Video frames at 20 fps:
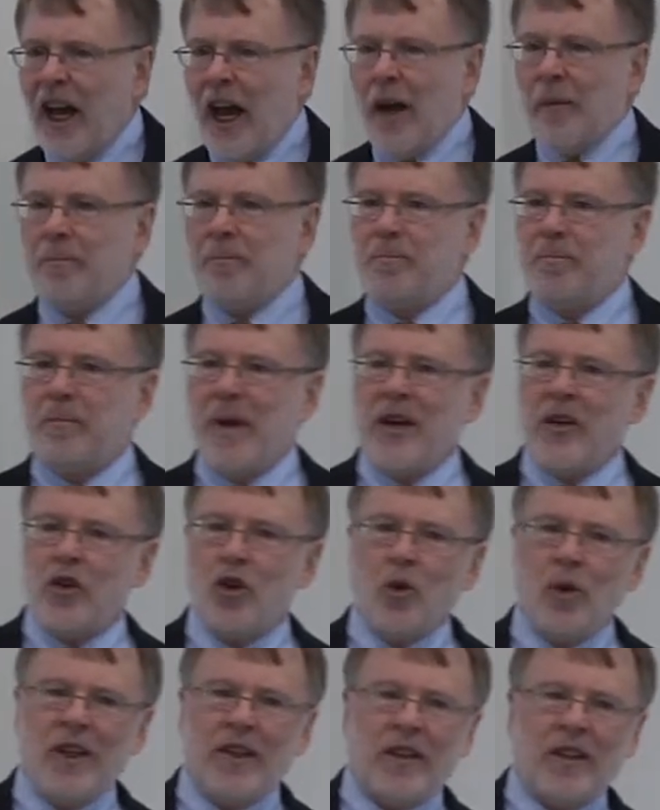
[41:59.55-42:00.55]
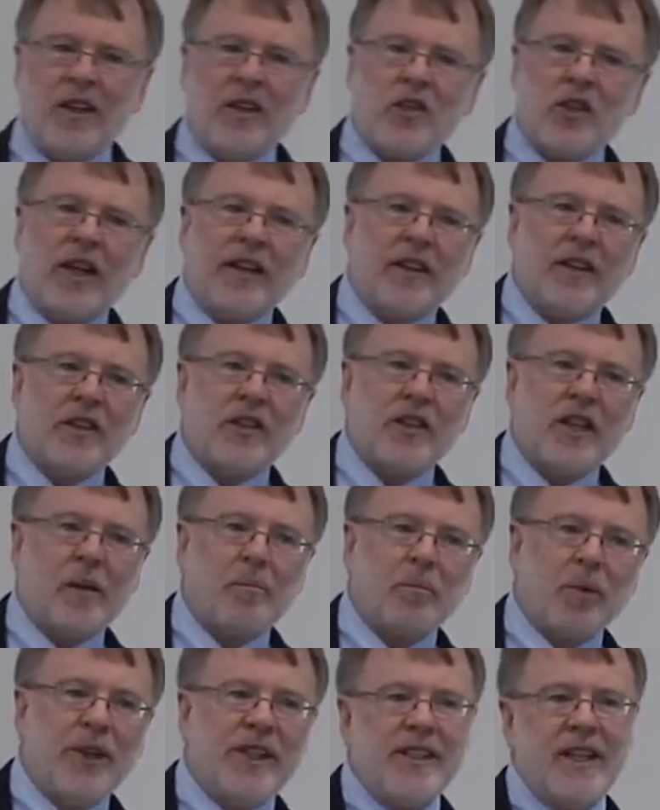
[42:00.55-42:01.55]
have been doing things like this
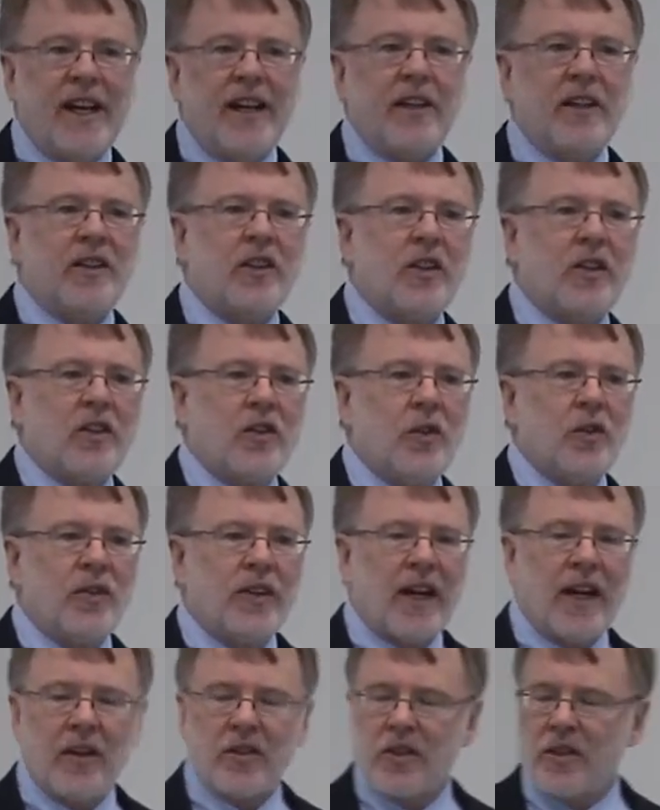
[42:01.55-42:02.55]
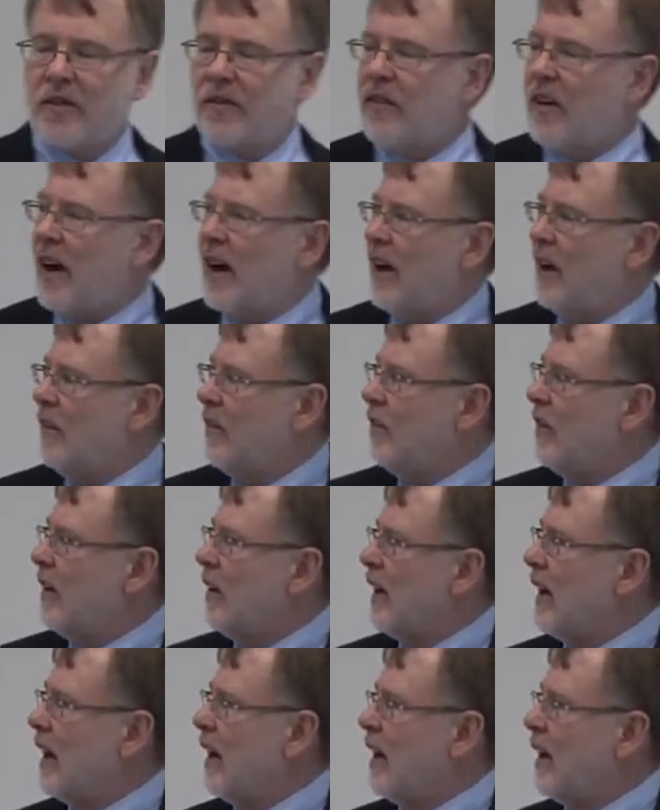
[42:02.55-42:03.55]
that predated the 2005
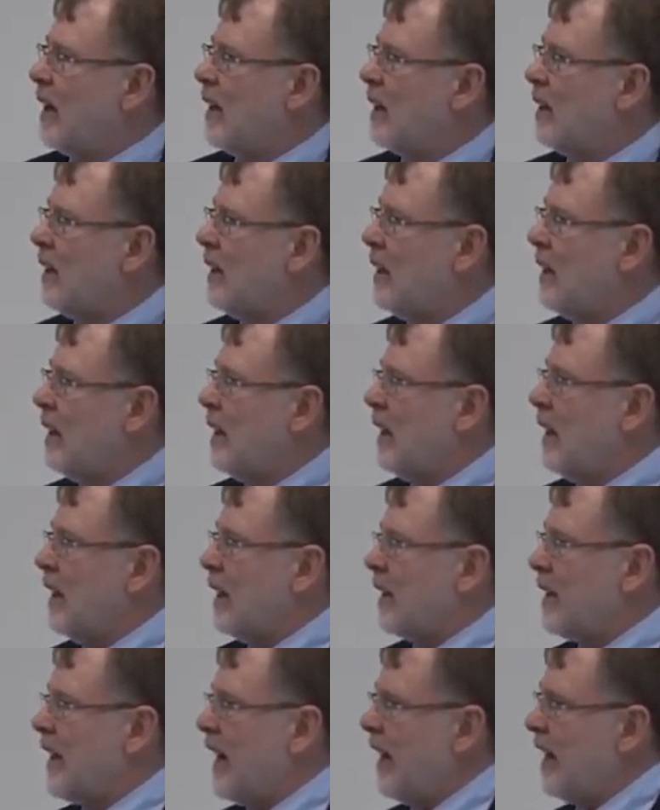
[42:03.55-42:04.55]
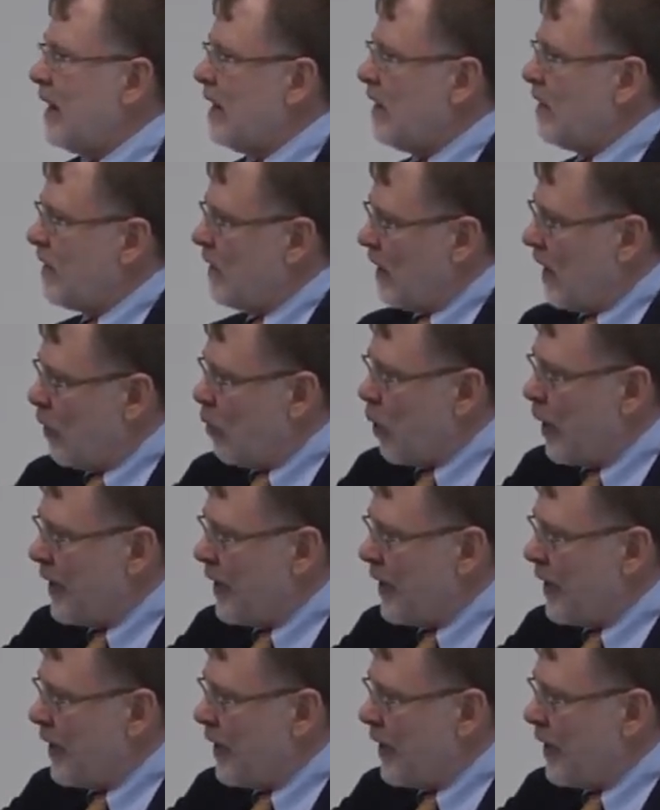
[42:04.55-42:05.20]
day of